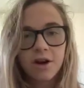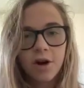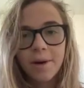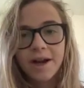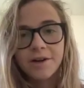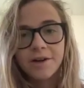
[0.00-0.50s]

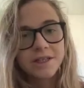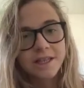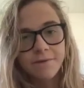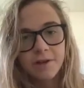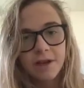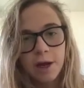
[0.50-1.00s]
Carbohydrates
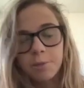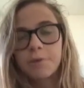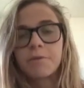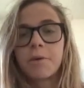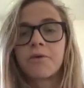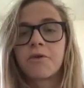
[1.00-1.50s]
definitely help you
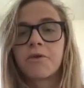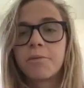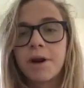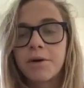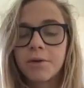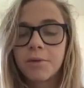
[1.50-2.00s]
perform
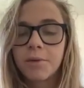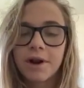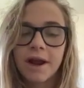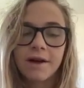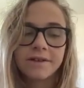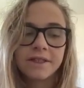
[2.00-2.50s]
better in the
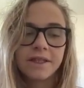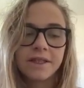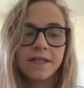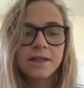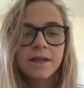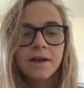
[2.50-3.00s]
workouts. And
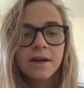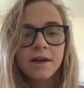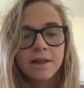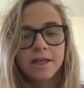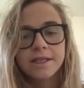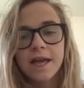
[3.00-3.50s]
that's
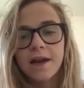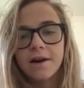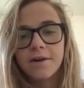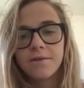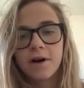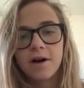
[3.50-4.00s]
kind
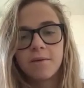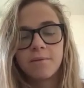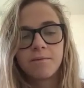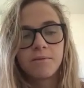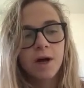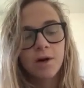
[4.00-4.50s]
of
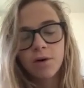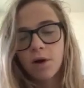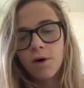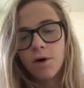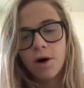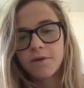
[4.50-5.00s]
I'll go
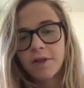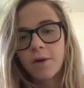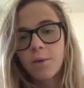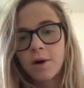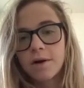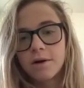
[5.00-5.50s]
off of like
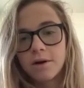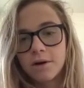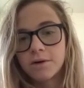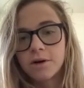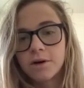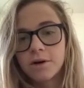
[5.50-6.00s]
what
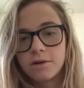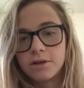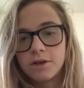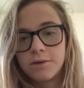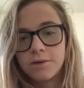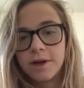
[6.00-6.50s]
you're
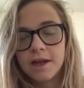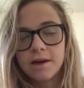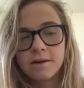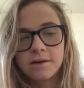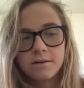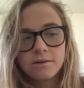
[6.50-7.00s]
doing
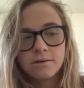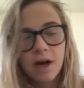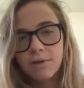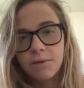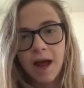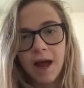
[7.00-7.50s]
and
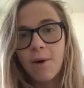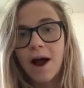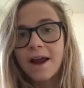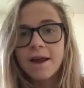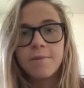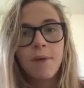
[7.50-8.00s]
how
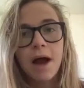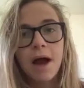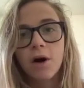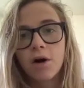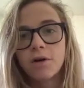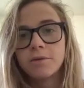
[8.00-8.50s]
I hit my
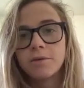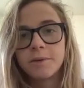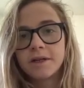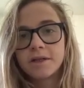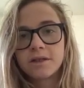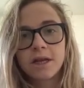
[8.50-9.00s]
carbs,
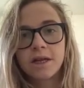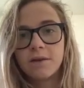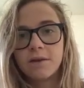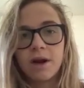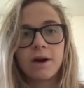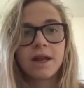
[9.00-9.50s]
because like
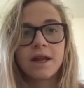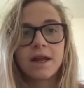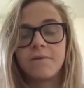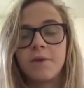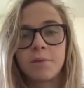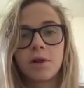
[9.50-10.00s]
we gotta give
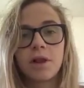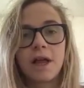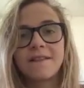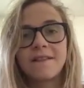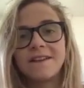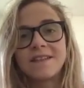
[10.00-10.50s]
people like
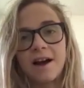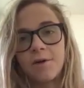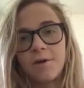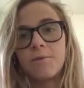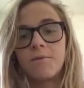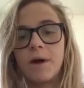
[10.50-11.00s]
these
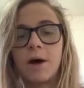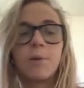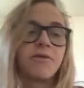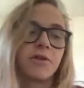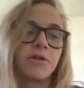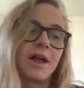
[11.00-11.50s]

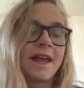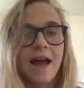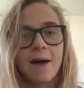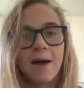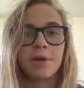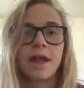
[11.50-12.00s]
helpful like
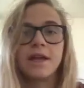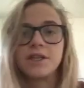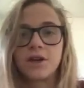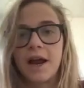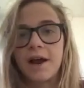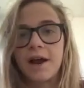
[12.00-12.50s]

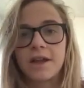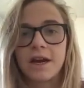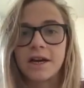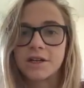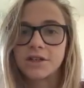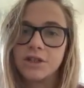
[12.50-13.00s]
application how they
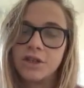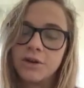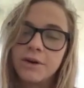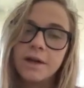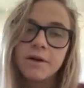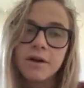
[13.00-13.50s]
can actually do
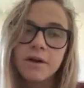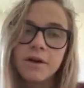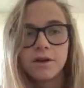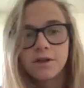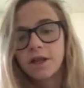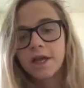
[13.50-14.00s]
it.
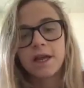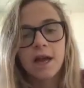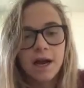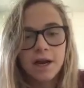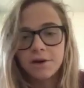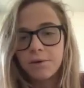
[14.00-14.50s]
So like
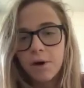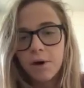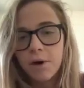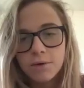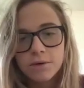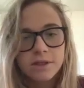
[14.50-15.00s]
I do
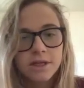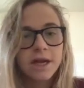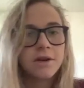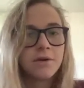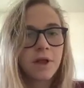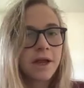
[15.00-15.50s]
oats, I
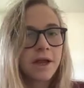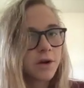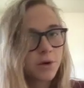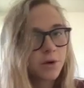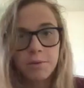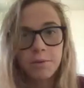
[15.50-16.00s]
do like
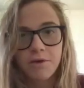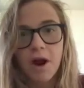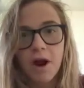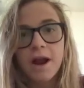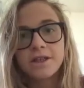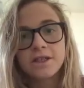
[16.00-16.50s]
cream of
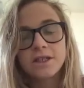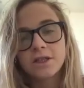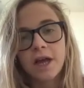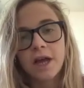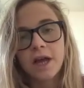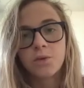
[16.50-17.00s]
rice
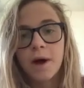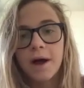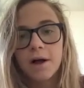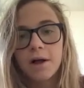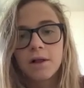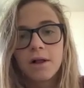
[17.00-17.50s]
as
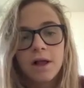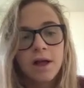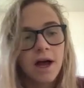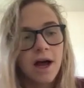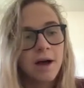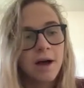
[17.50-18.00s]
well.
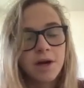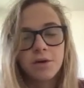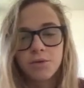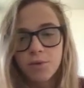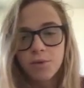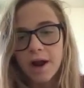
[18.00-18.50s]
I
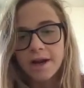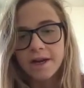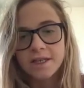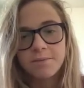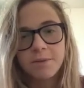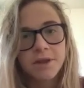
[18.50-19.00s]
do
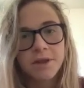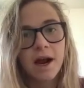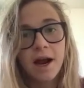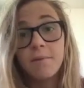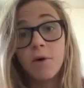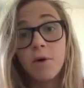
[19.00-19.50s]
rice, but then
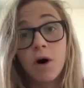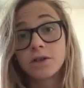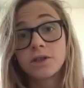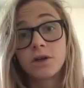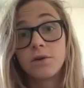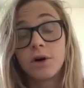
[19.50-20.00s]
I'm
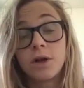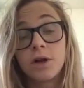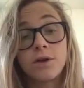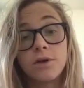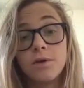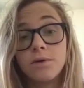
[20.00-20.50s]
also a
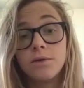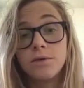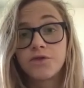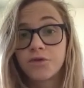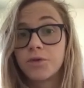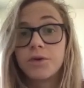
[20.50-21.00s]
huge
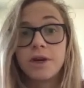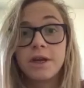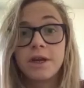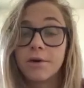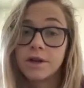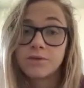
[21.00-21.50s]
fruit
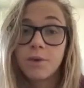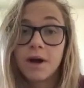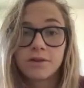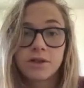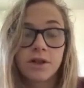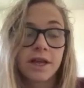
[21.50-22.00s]
eater as
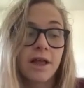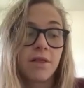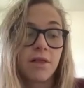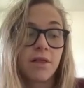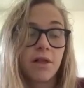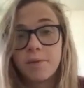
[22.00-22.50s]
well. So like I
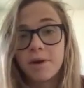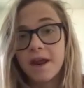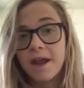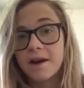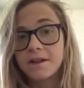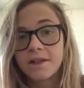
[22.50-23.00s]
love
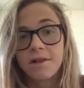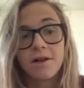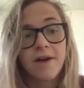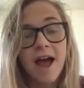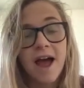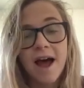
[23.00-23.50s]
bananas, I love
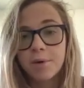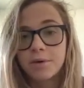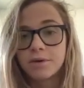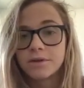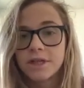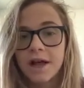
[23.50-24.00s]

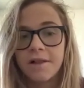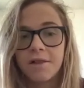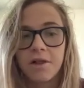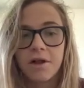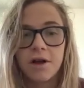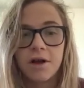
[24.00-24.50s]
apples, I
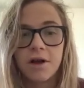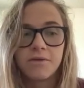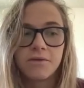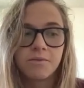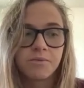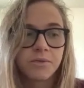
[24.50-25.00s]
love,